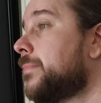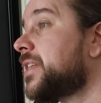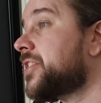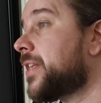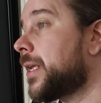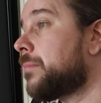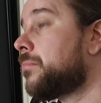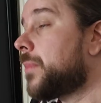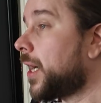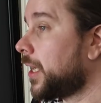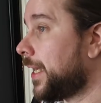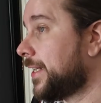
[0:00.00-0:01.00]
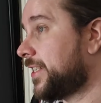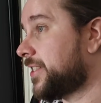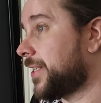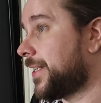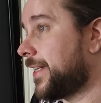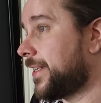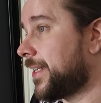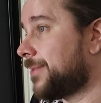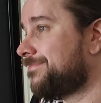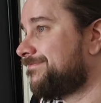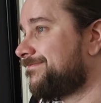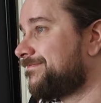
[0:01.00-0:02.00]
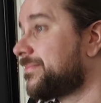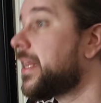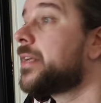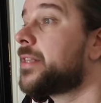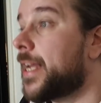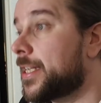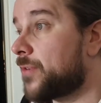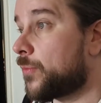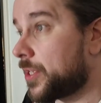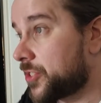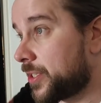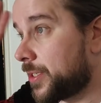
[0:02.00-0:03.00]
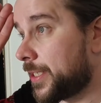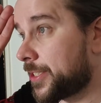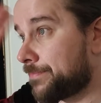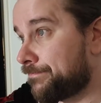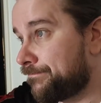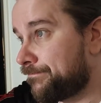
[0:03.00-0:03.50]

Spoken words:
But still, I like this tiny thing. Thanks for watching, guys.